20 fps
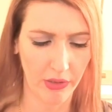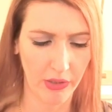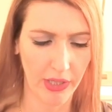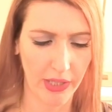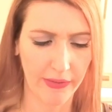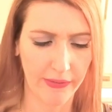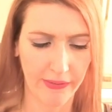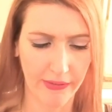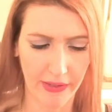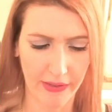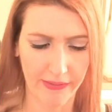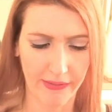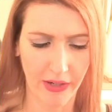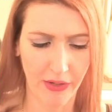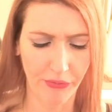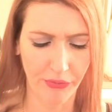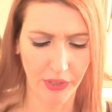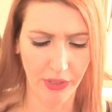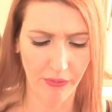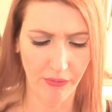It's, it's
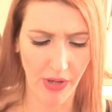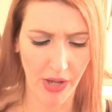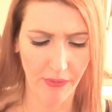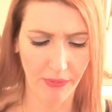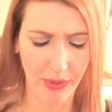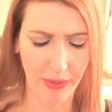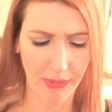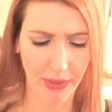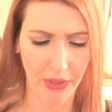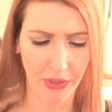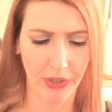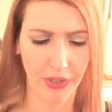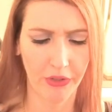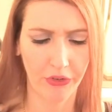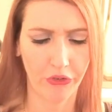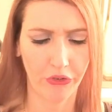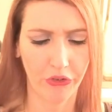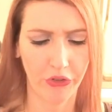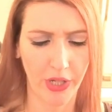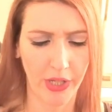definitely involving marriage,